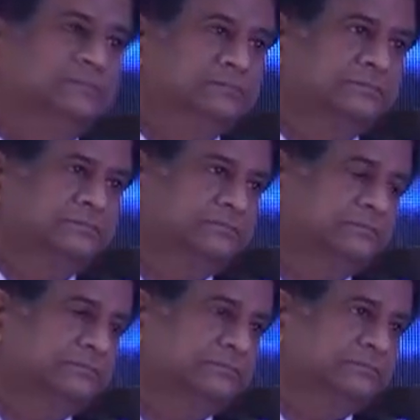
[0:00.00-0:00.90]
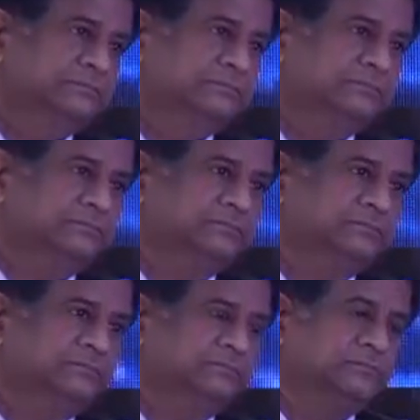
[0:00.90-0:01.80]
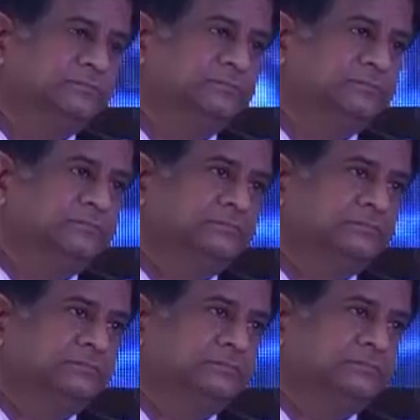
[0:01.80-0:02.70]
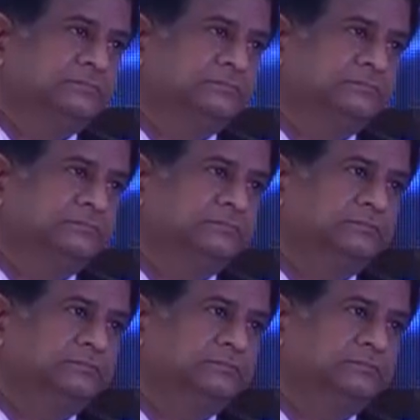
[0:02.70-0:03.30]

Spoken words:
[no speech]